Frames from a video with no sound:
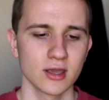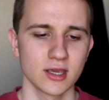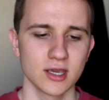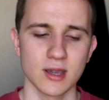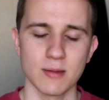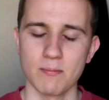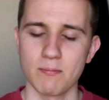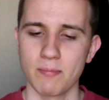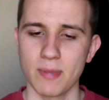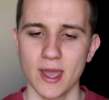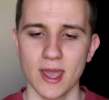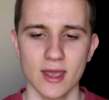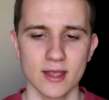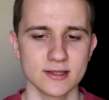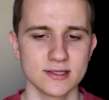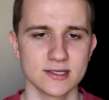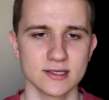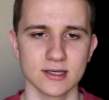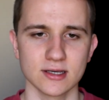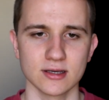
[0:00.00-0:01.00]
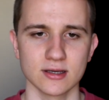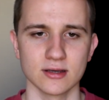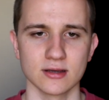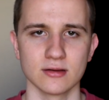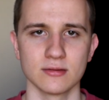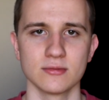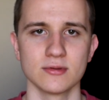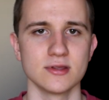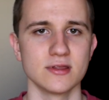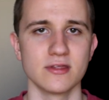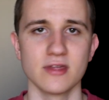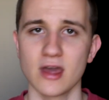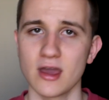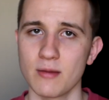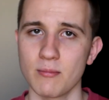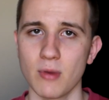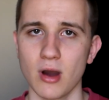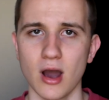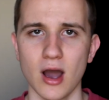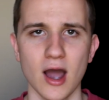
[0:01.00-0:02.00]
compared to
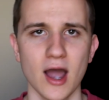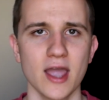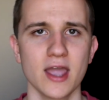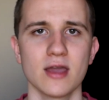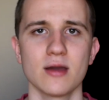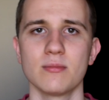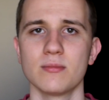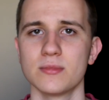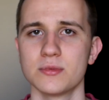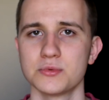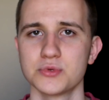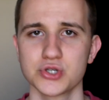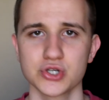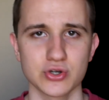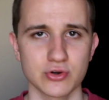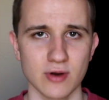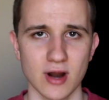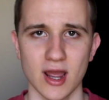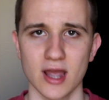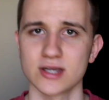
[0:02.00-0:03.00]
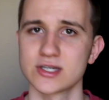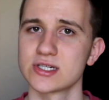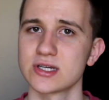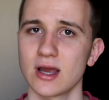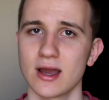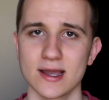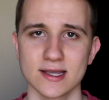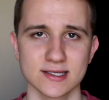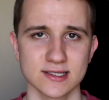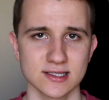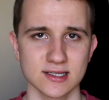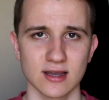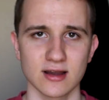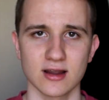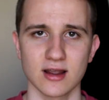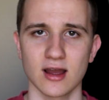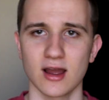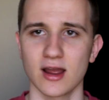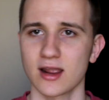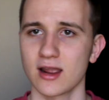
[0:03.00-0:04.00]
them, I am trash, I
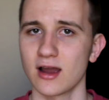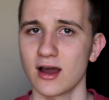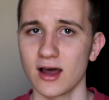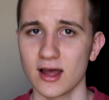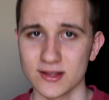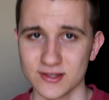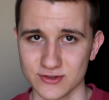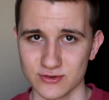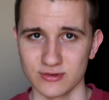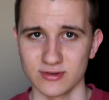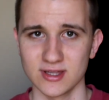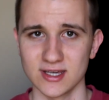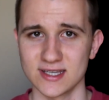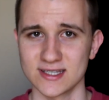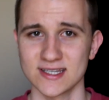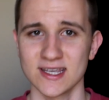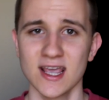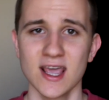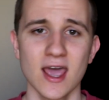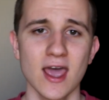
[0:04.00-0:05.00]
suck, I can't do this.